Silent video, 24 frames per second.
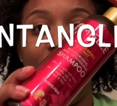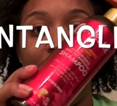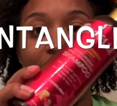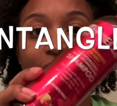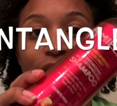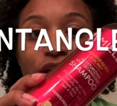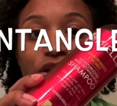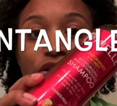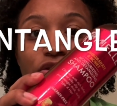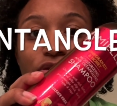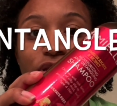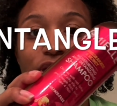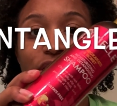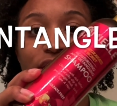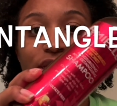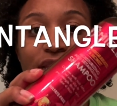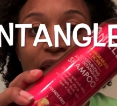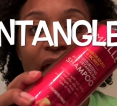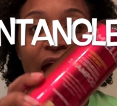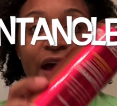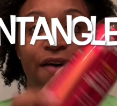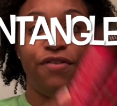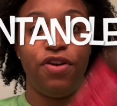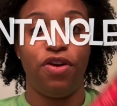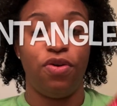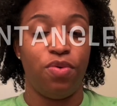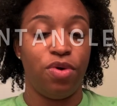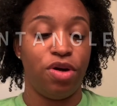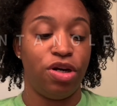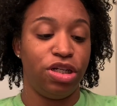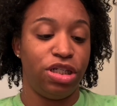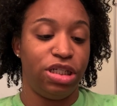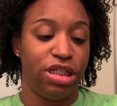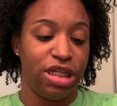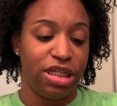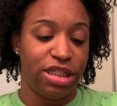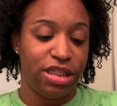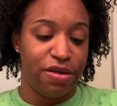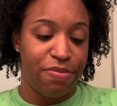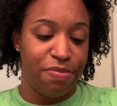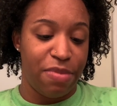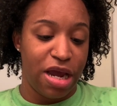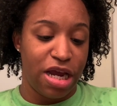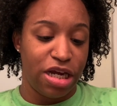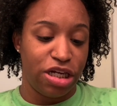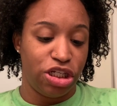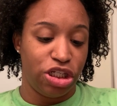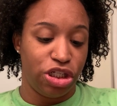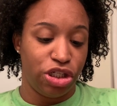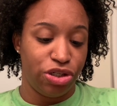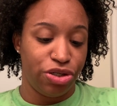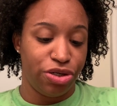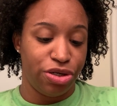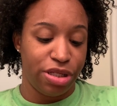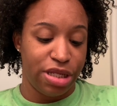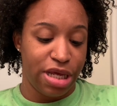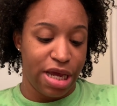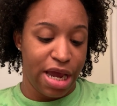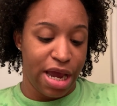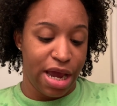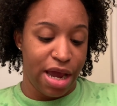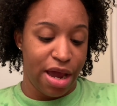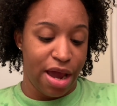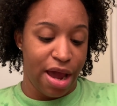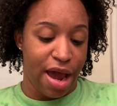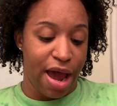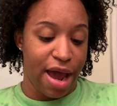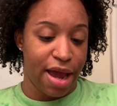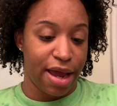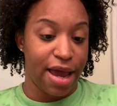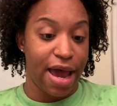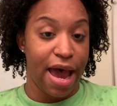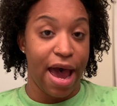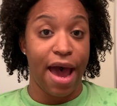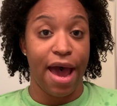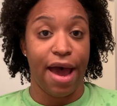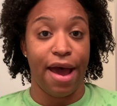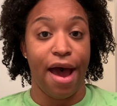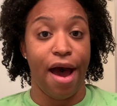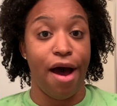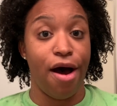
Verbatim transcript: I used this afterwards just to make sure that I got